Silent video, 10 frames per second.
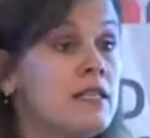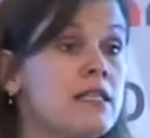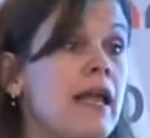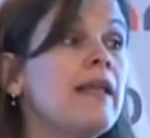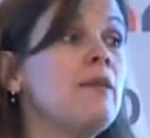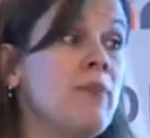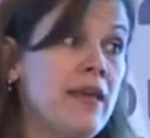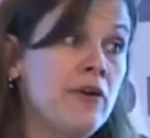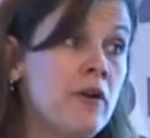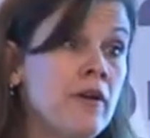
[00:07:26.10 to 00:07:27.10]
slightly
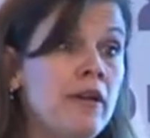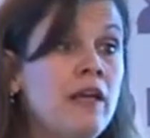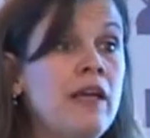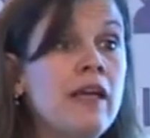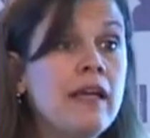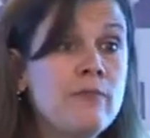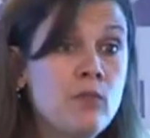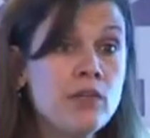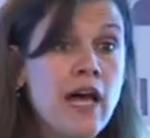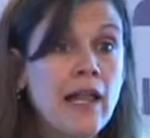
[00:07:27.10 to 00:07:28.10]
better and
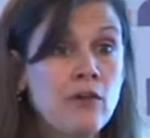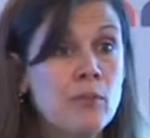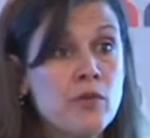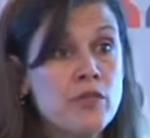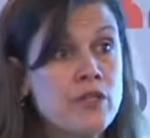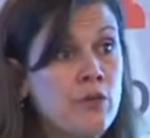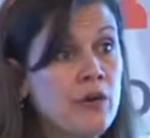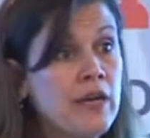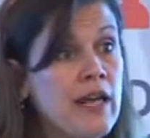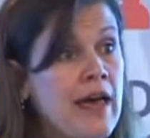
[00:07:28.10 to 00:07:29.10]
more tolerable, so
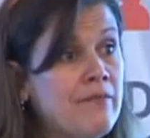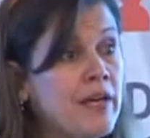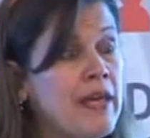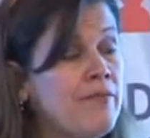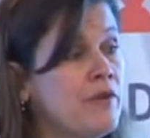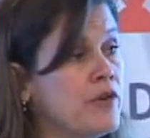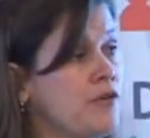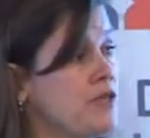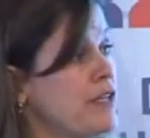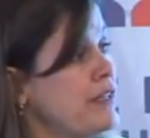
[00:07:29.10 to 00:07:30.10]
we're going to advocate for
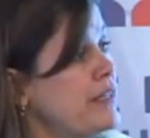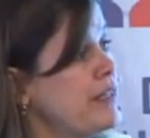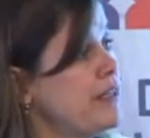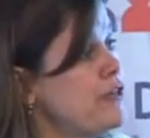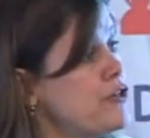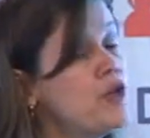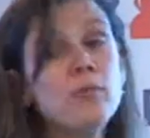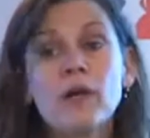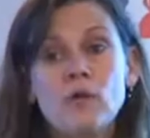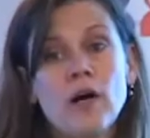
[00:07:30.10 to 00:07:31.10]
using the
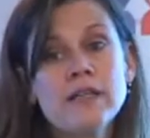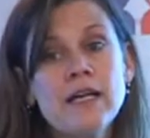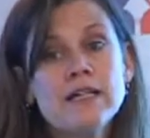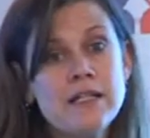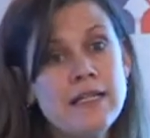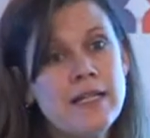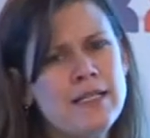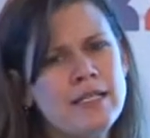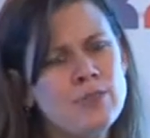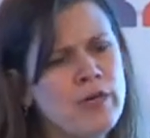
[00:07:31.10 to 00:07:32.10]
2-minute walk test instead
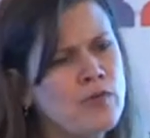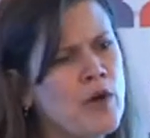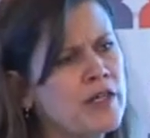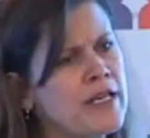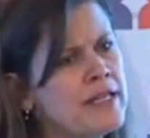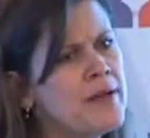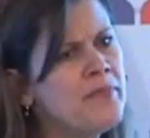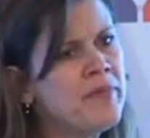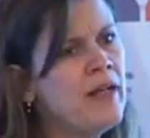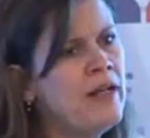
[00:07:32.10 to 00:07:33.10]
of the 6-minute walk test.
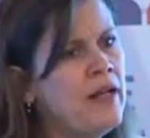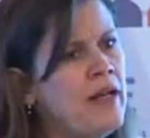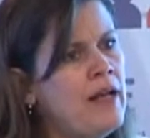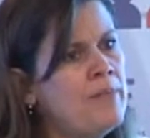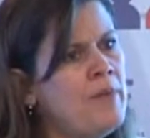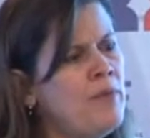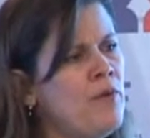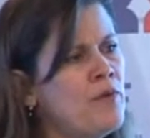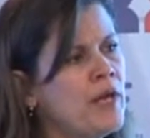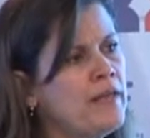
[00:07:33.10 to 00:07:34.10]
People
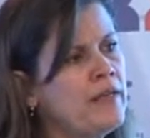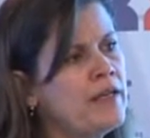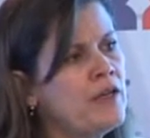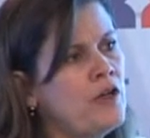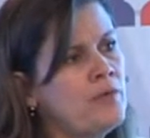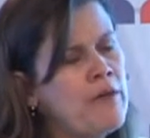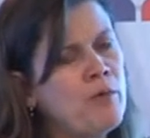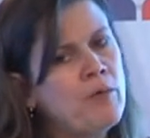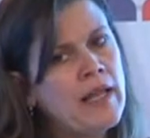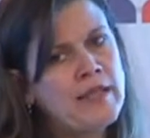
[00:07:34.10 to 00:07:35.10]
forget that
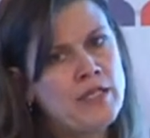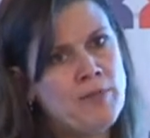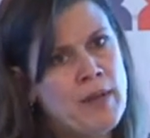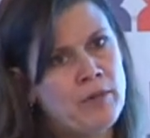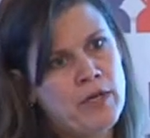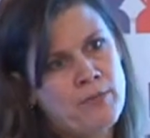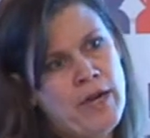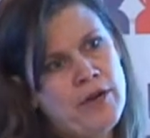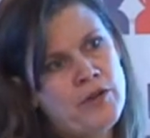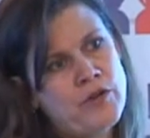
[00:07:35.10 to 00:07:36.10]
everyone likes to be able to
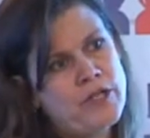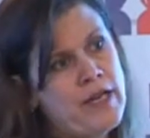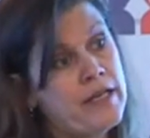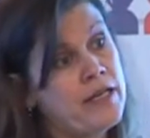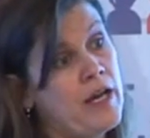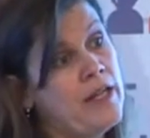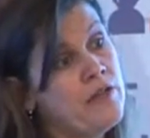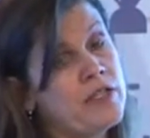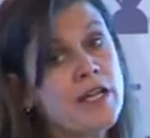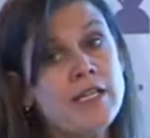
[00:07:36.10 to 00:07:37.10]
compare their study to
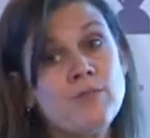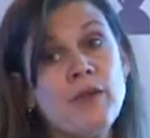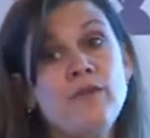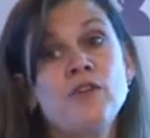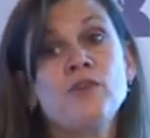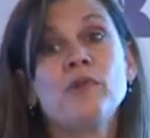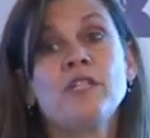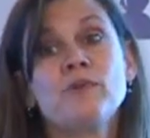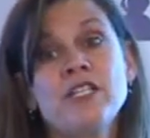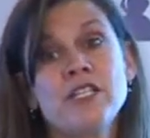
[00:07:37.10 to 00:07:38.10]
other studies, but if you
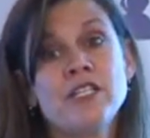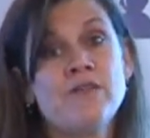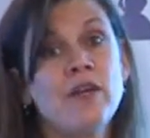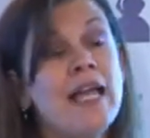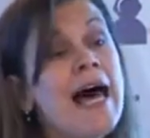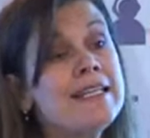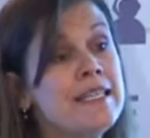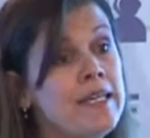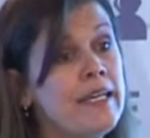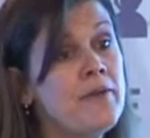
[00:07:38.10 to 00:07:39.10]
switch it to
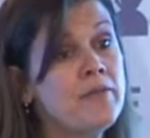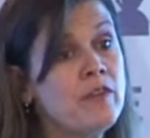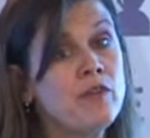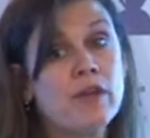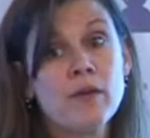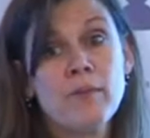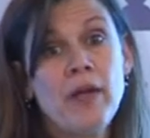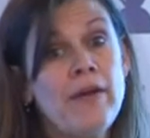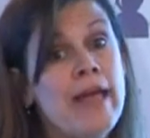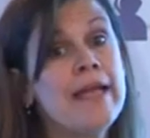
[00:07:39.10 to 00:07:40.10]
velocity, you can
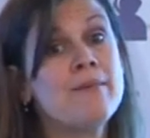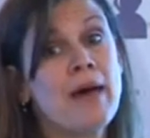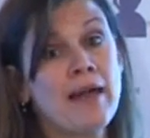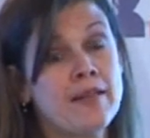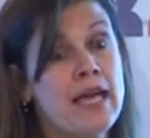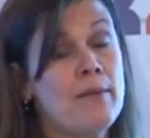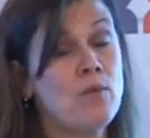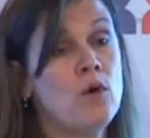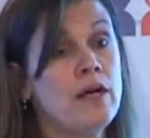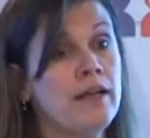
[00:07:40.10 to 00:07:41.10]
compare any amount of
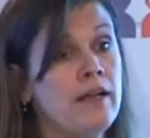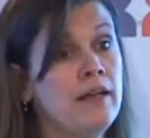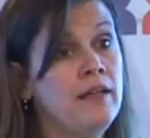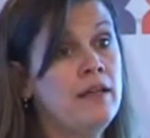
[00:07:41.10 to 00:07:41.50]
timed walking.